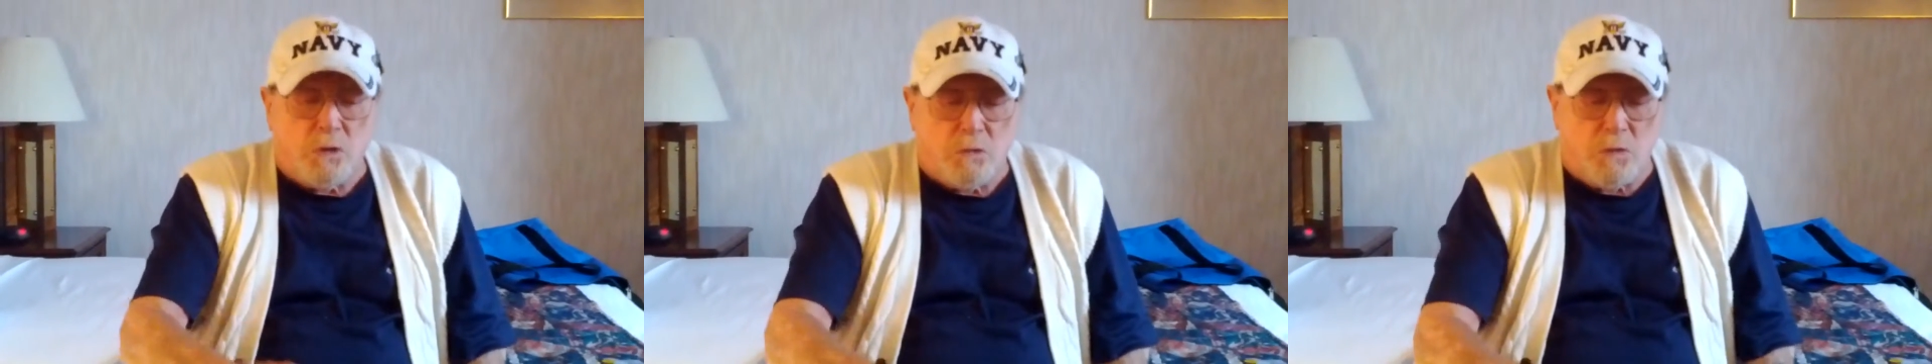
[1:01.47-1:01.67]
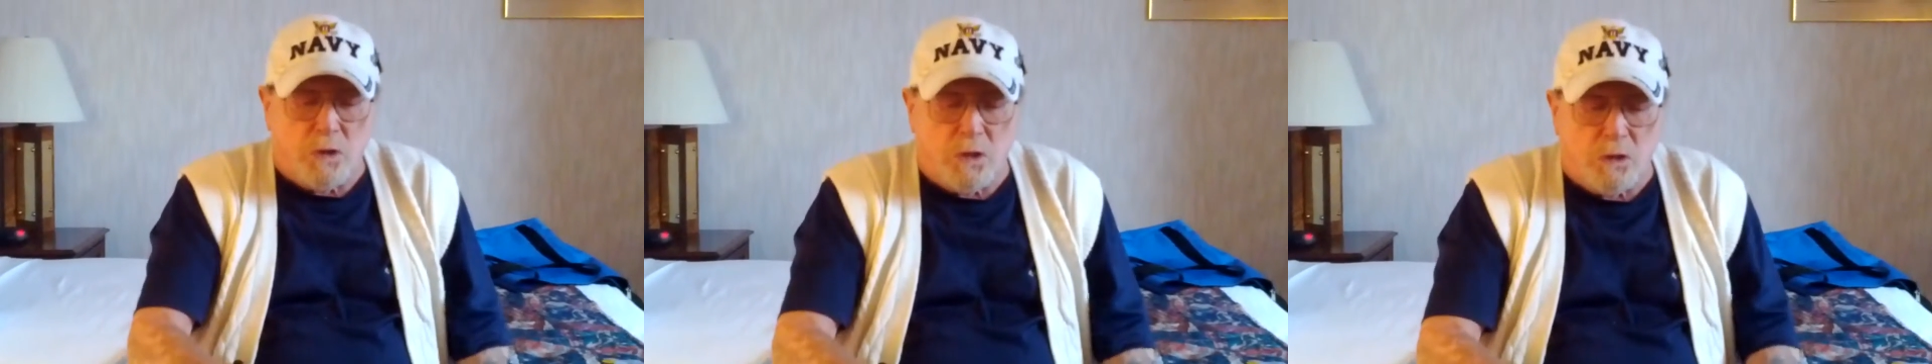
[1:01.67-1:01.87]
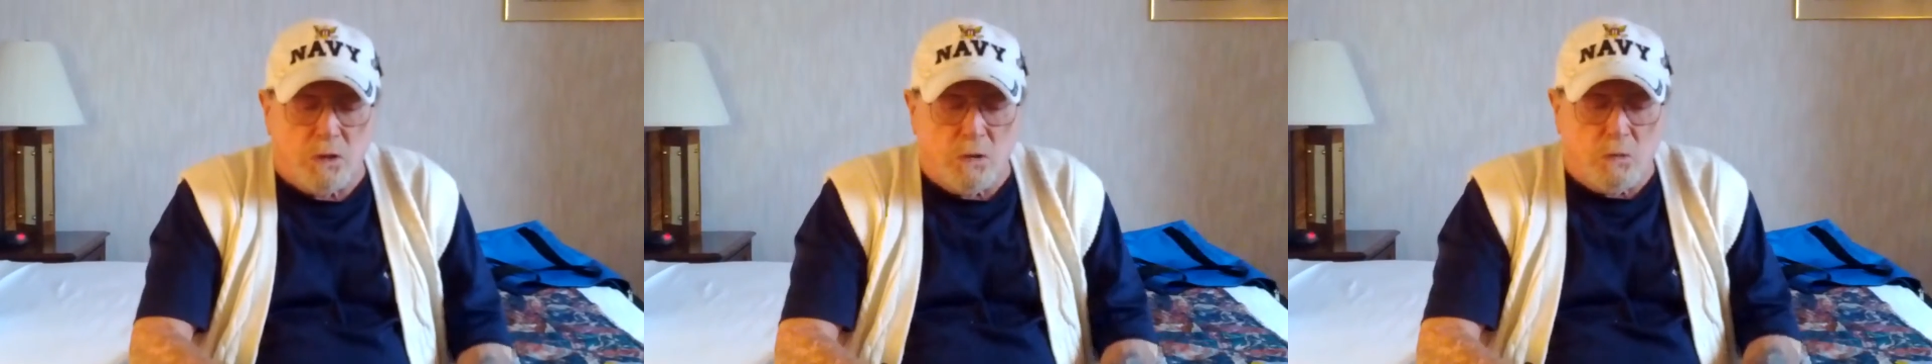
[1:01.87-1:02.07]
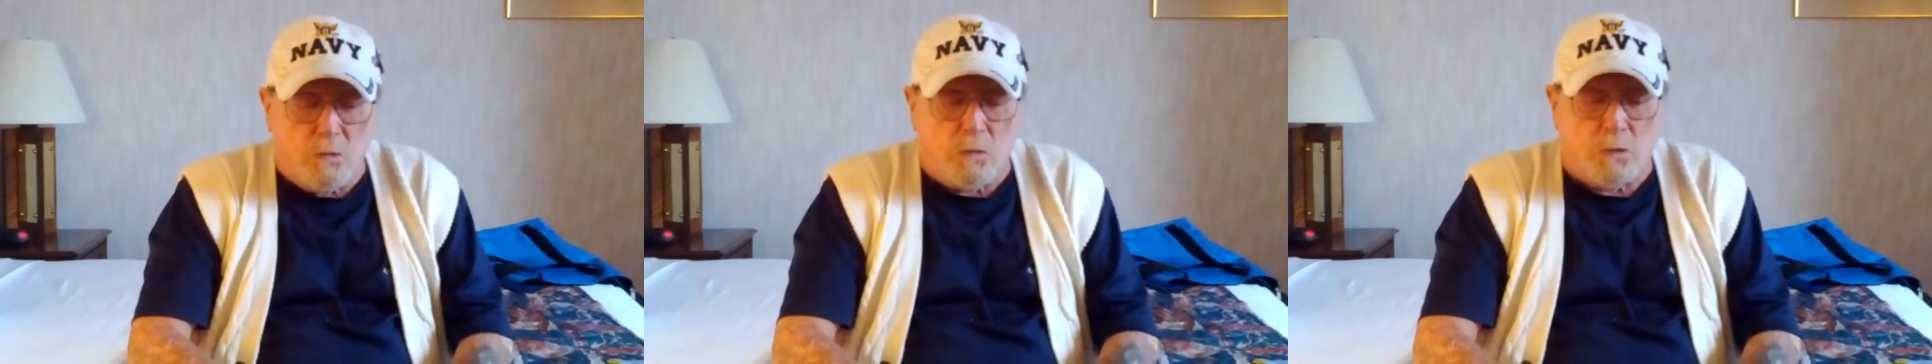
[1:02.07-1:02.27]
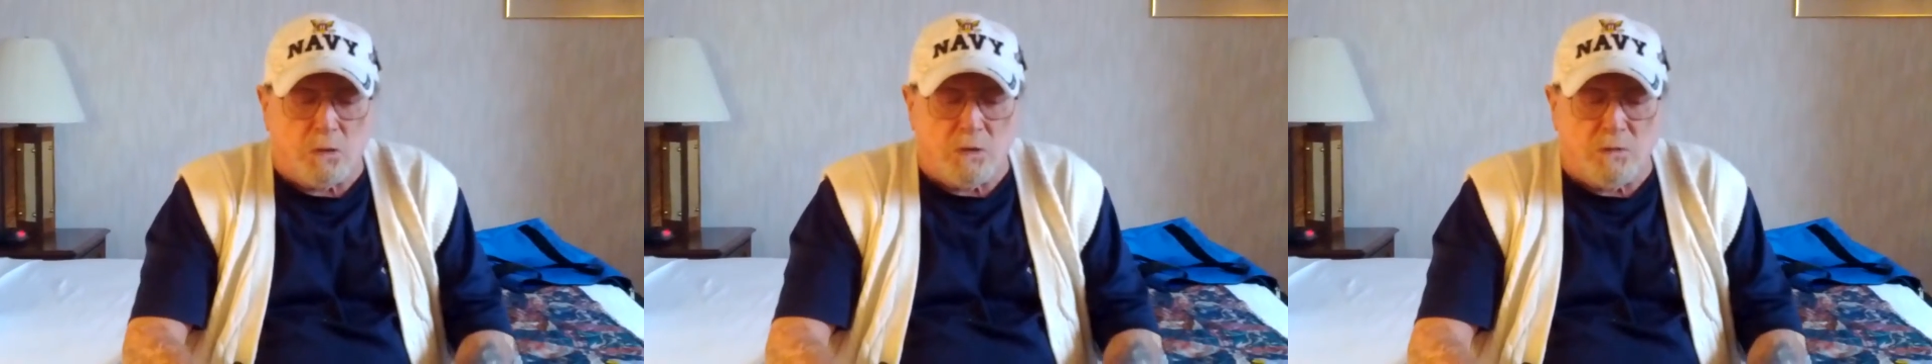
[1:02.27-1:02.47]
real
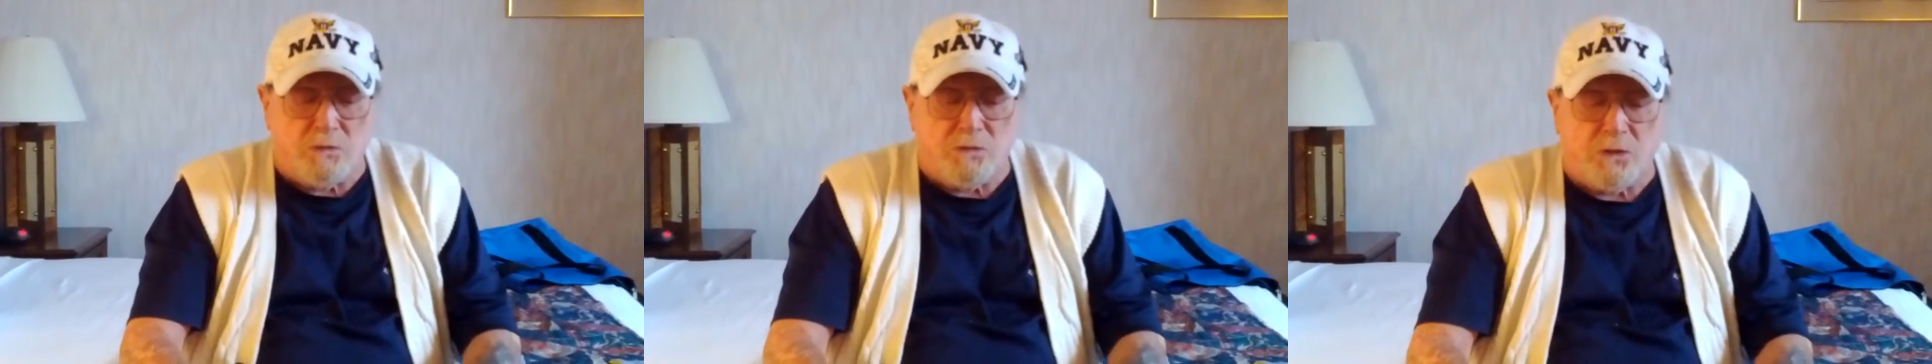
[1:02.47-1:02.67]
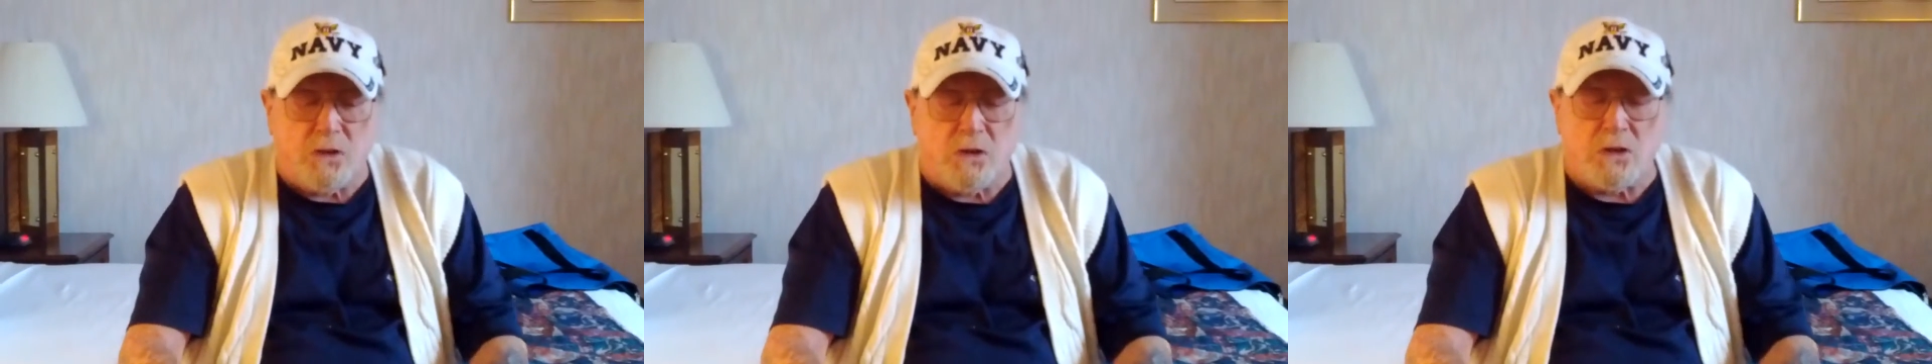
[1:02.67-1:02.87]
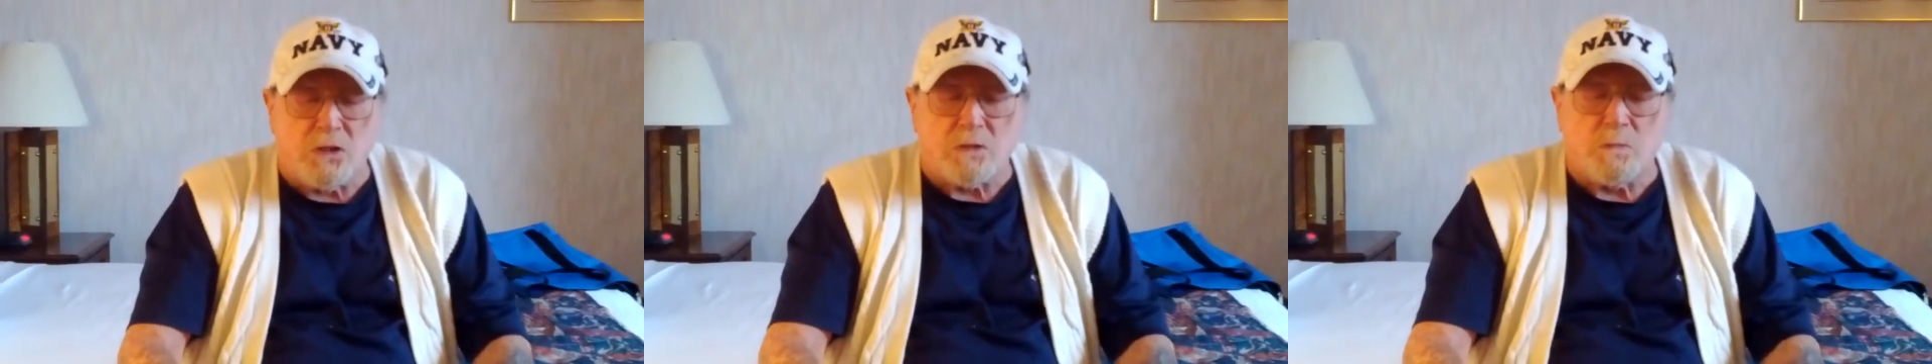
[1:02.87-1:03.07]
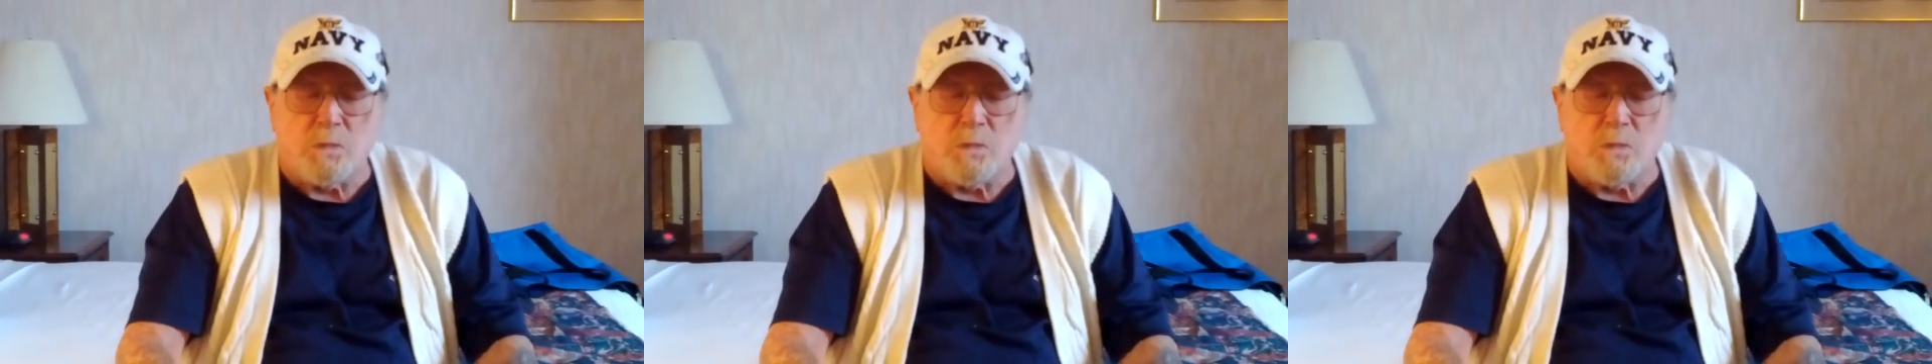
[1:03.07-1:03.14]
wooden floors